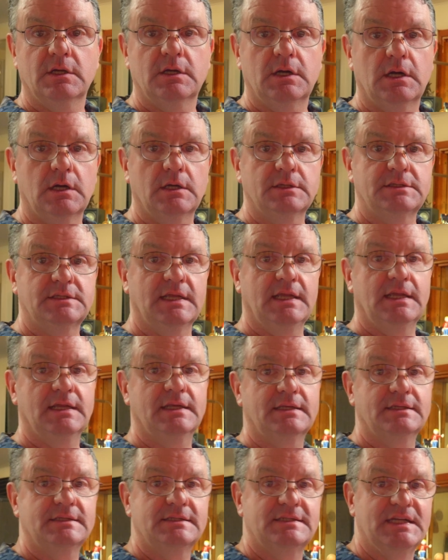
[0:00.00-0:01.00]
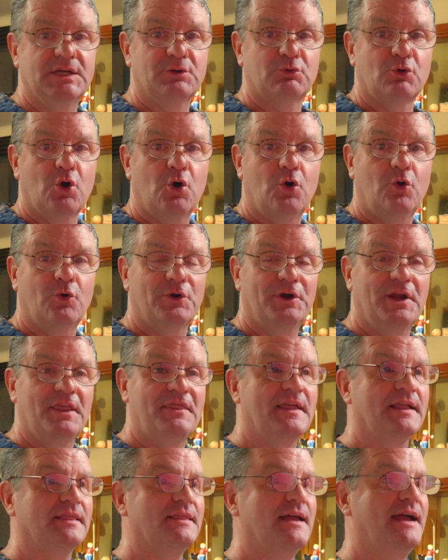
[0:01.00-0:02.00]
to hit 0 or
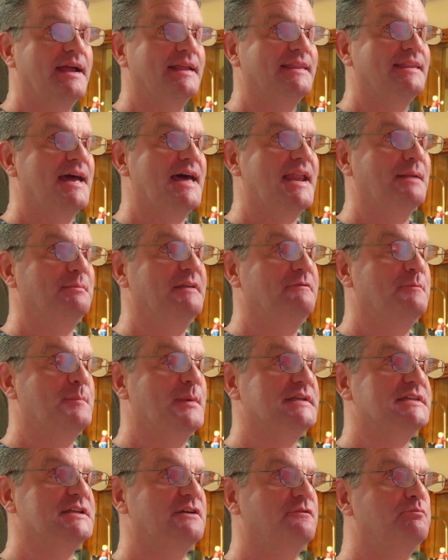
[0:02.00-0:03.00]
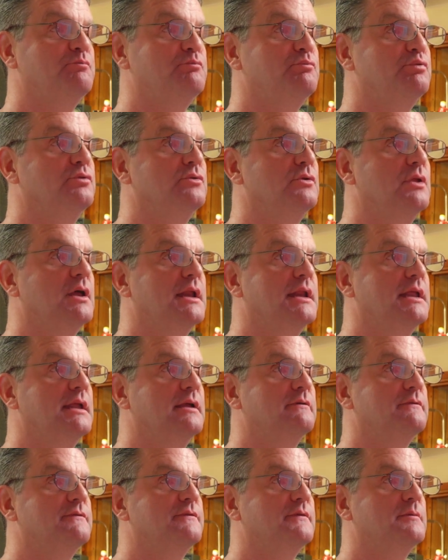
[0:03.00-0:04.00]
anything like that. I'm leaving myself plenty
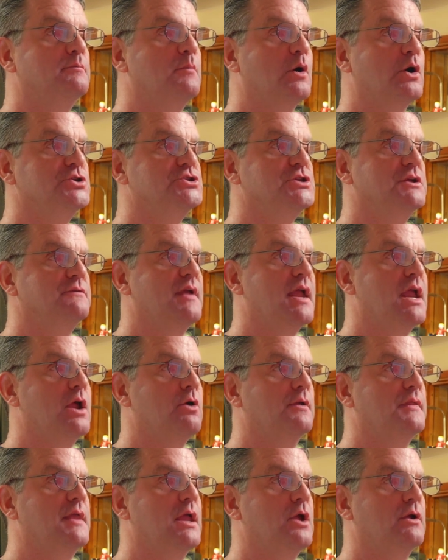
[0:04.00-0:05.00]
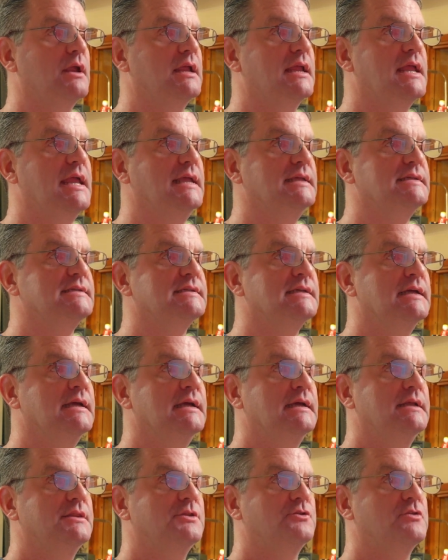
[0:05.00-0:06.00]
of margin of error there in case
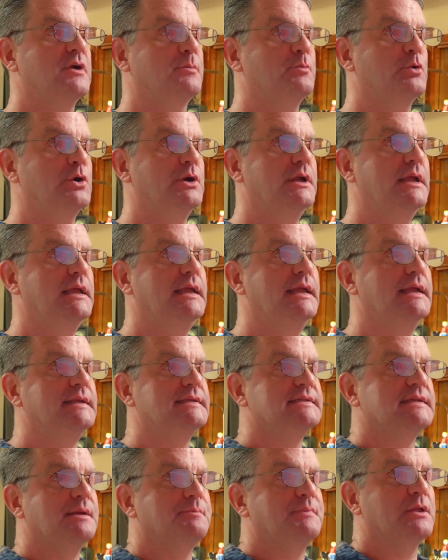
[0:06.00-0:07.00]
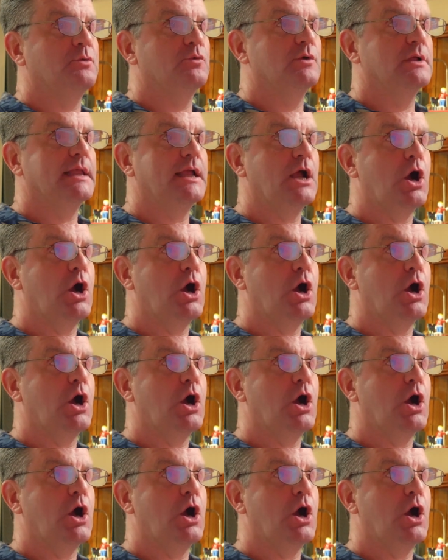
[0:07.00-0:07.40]
the drummer hits something really